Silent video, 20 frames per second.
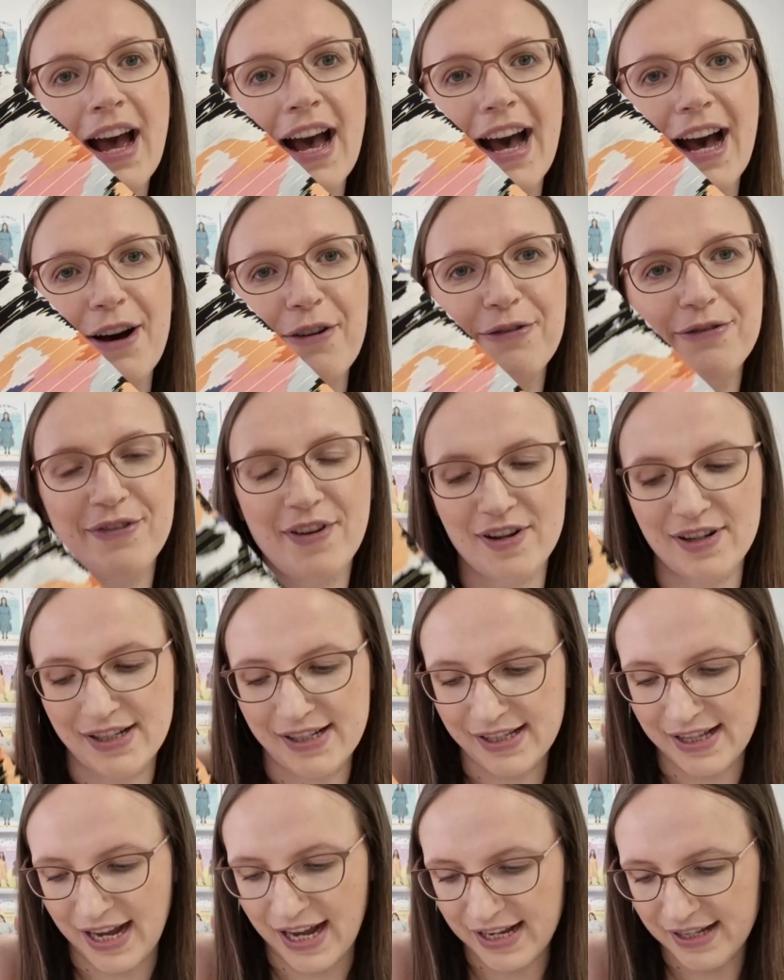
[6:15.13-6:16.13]
How fun
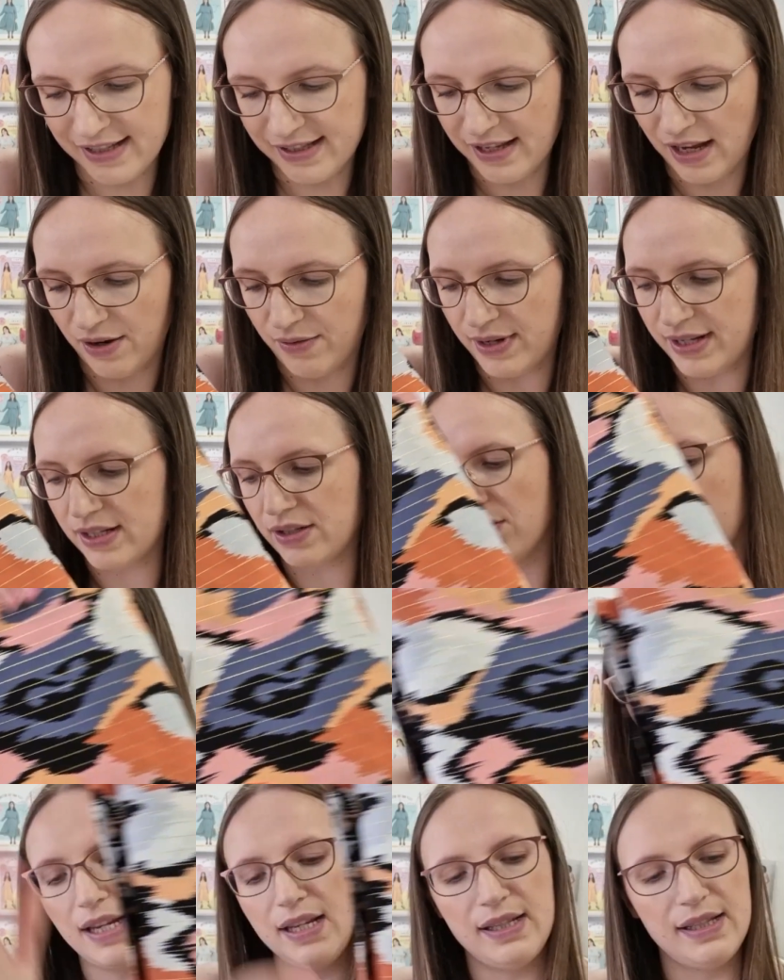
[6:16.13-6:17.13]
is that? So it's got
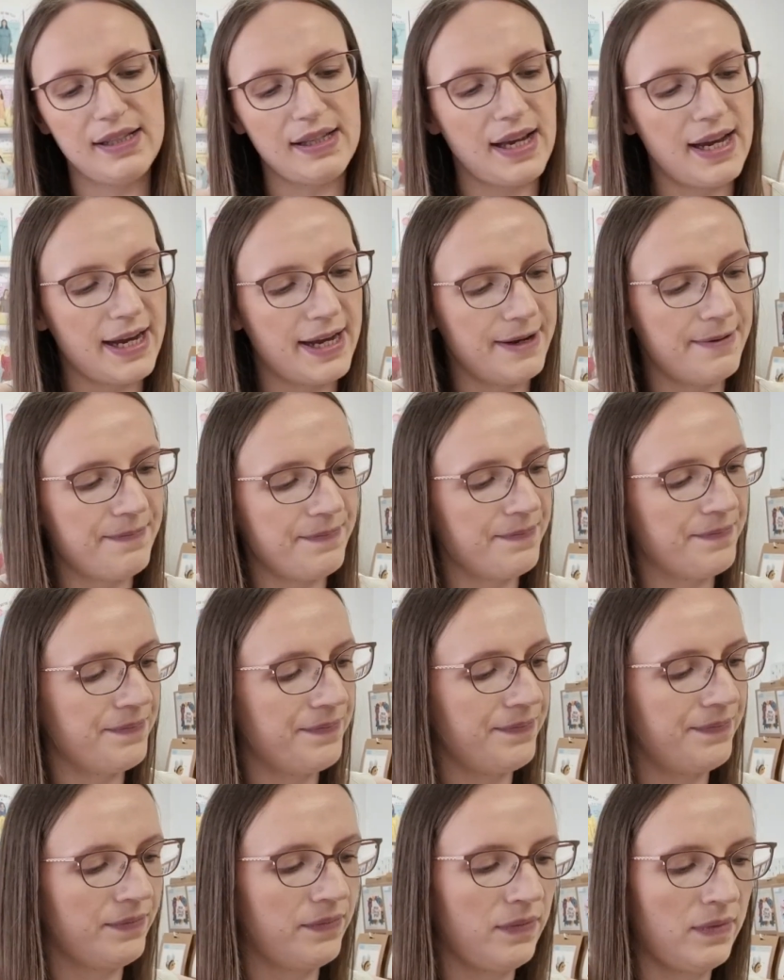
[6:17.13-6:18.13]
this
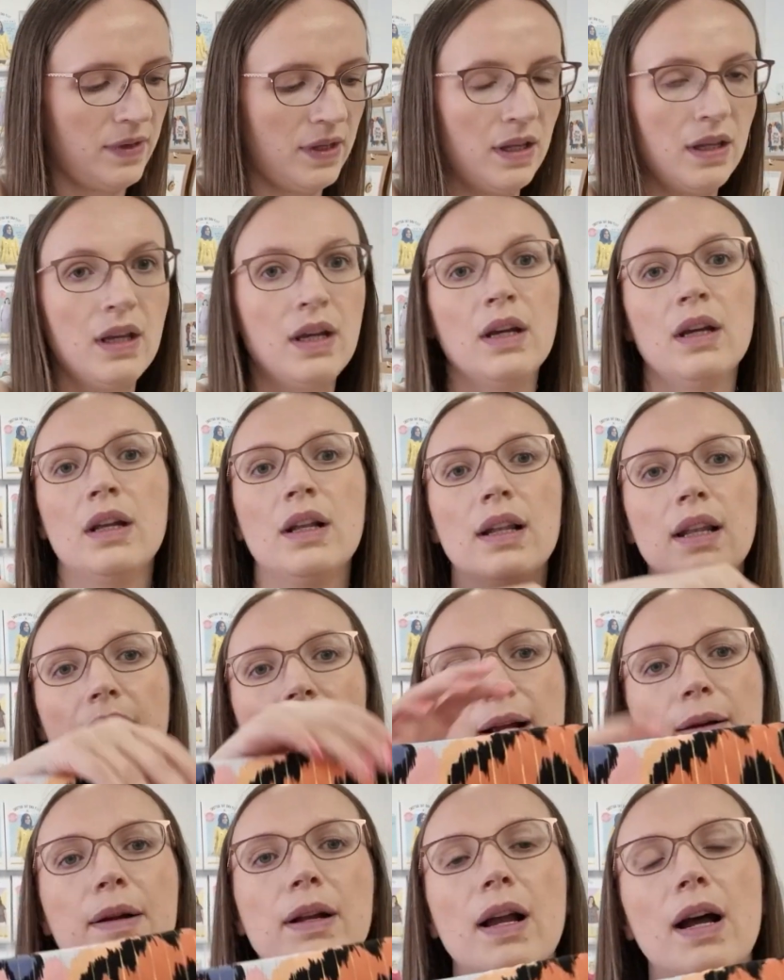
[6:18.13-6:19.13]

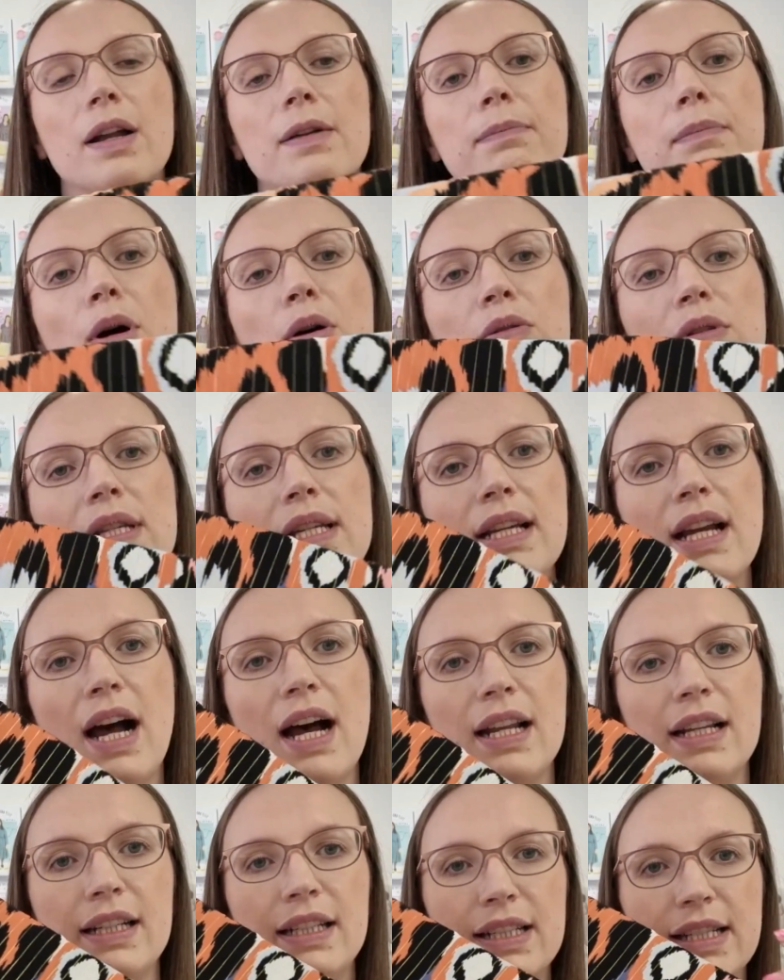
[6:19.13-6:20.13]
like kind of
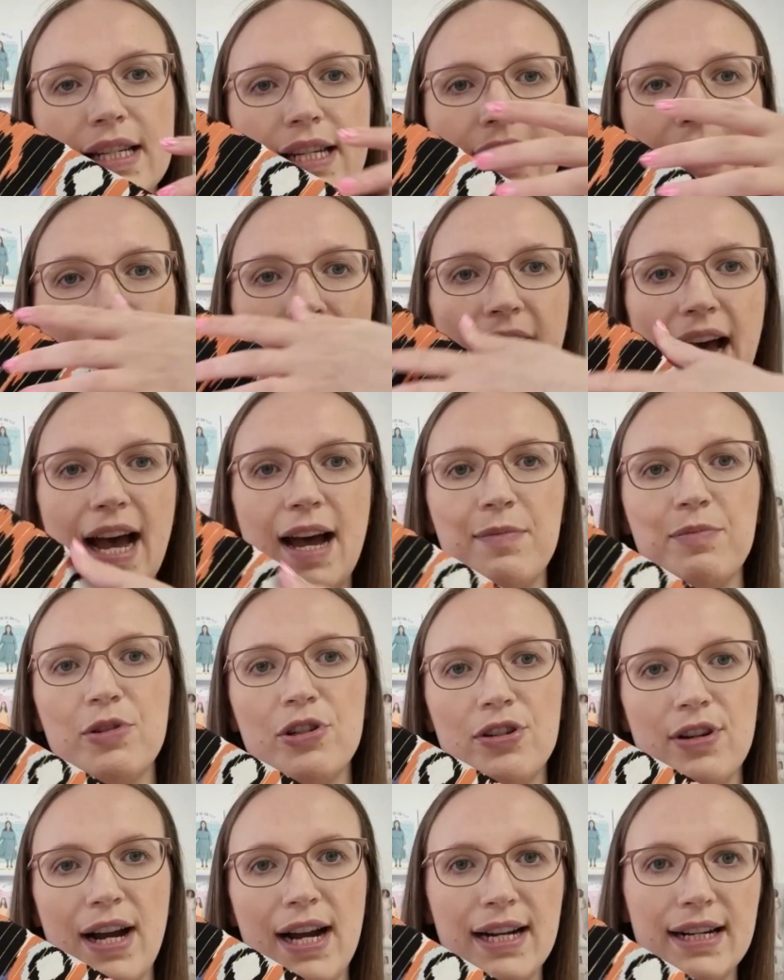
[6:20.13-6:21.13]
multicoloured
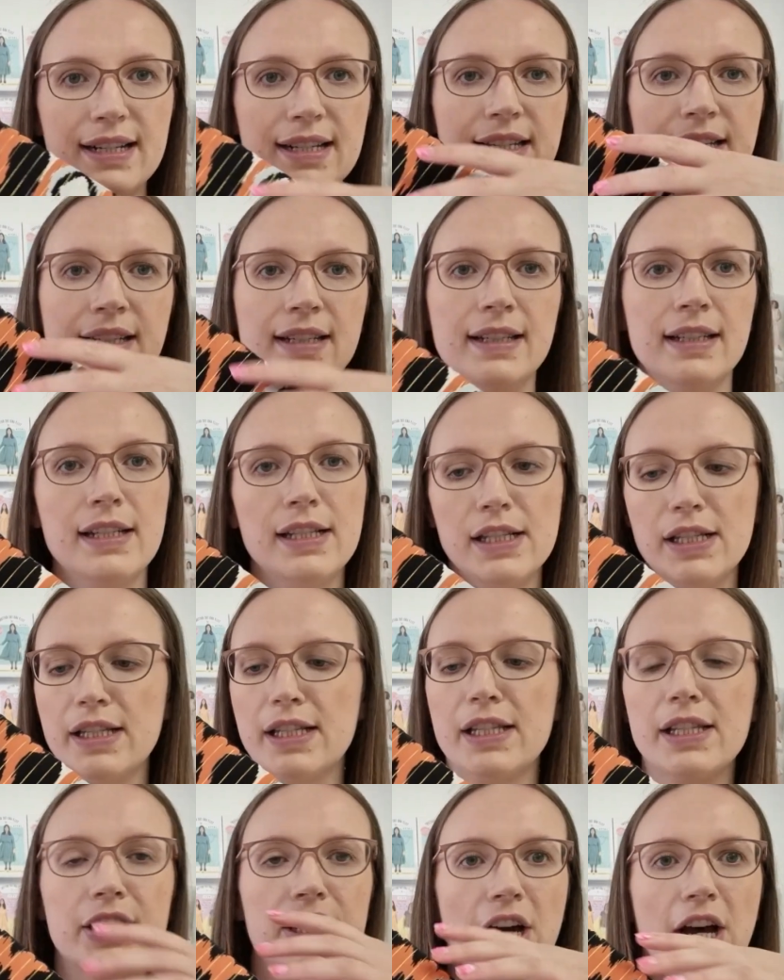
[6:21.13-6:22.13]
abstract
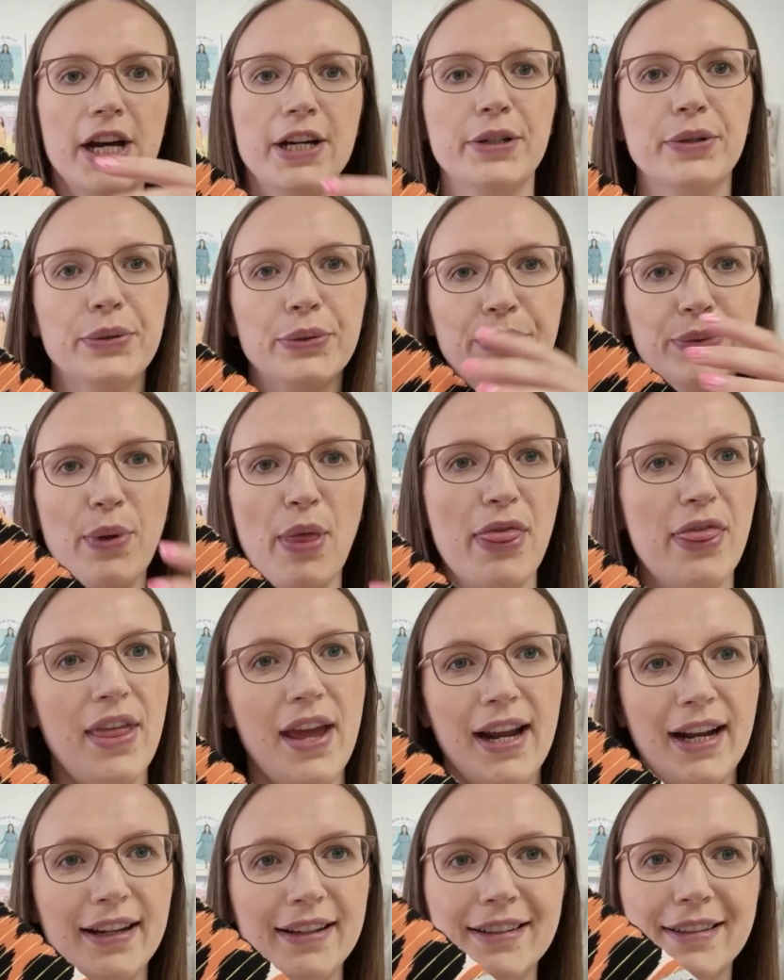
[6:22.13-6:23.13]
style
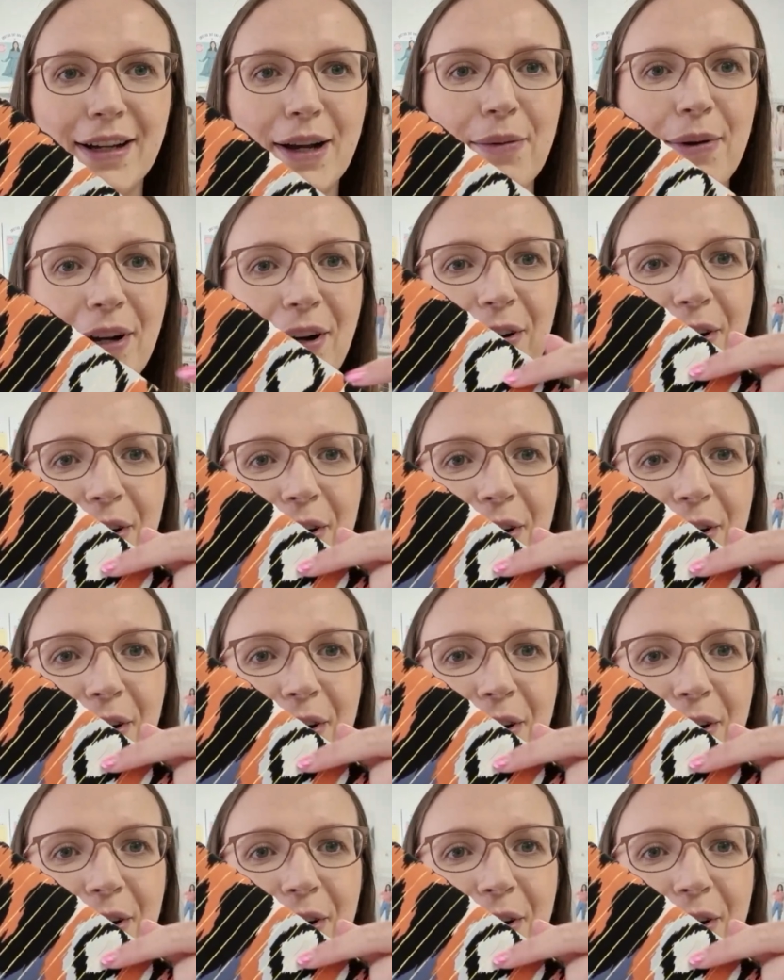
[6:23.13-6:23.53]
thing going